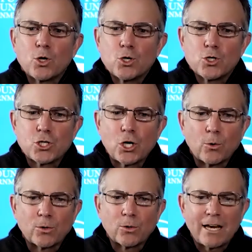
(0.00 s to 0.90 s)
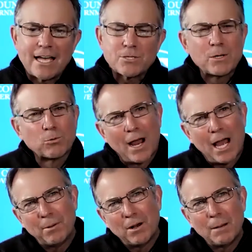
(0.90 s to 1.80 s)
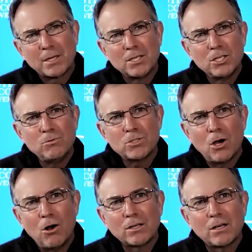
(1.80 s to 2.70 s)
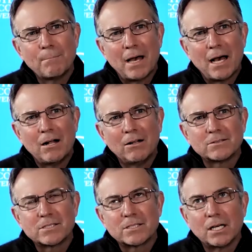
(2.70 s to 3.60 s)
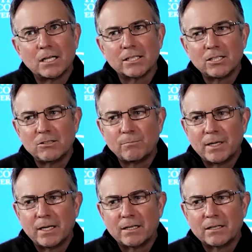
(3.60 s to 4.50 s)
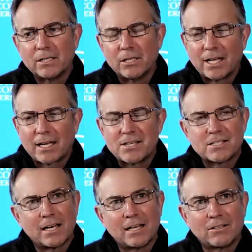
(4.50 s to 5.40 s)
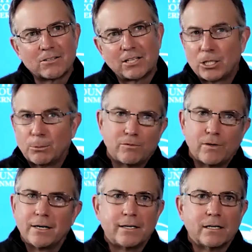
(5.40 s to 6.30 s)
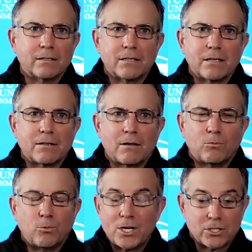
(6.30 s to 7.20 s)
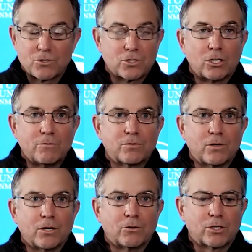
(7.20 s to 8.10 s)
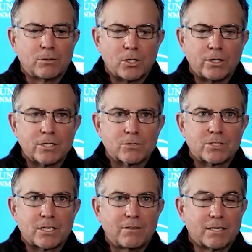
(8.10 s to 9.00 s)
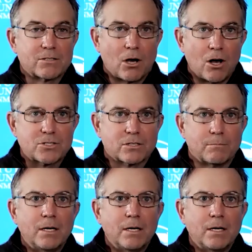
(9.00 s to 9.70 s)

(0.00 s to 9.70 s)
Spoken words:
So kind of as we wrap up, can you talk about a little bit, like I said, it looks like you're providing a regional service for other communities, which I think is awesome.